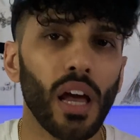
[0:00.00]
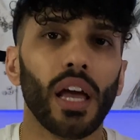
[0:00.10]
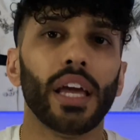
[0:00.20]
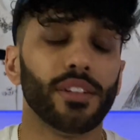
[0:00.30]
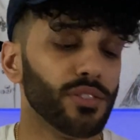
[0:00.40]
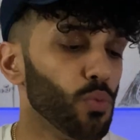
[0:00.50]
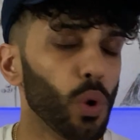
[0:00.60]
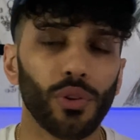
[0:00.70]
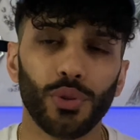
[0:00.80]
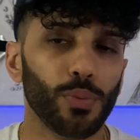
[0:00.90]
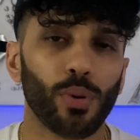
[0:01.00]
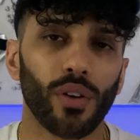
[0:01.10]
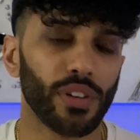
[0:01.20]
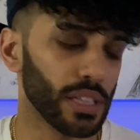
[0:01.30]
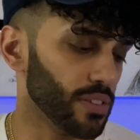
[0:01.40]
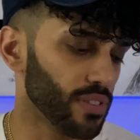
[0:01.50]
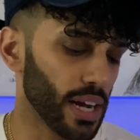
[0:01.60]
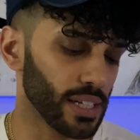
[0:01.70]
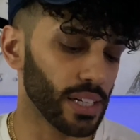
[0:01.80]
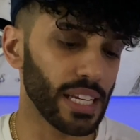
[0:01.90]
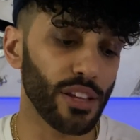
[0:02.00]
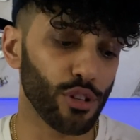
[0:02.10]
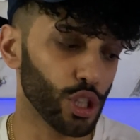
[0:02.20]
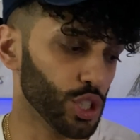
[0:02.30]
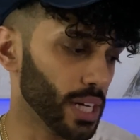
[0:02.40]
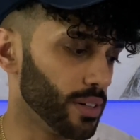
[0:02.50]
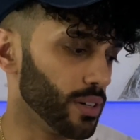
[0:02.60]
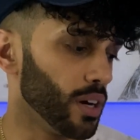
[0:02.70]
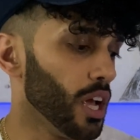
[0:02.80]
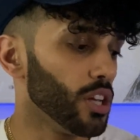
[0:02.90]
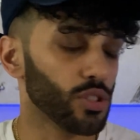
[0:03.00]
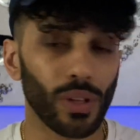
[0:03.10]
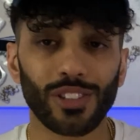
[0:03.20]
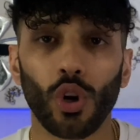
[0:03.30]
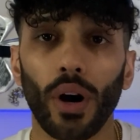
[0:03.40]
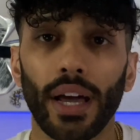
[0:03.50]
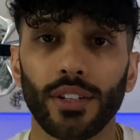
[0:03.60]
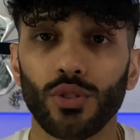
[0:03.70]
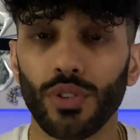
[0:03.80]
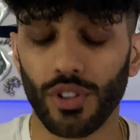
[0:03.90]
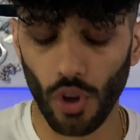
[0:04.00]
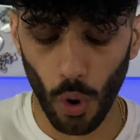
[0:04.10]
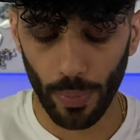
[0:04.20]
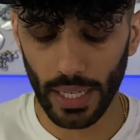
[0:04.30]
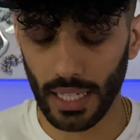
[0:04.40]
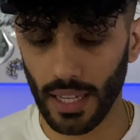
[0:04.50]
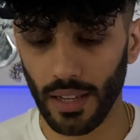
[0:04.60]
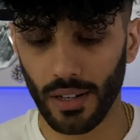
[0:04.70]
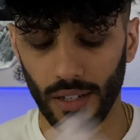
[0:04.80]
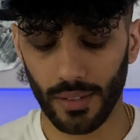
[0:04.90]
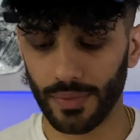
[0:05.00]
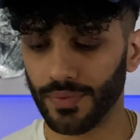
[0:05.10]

it will do perfectly fine on either gender. So let's go ahead and do this opening here.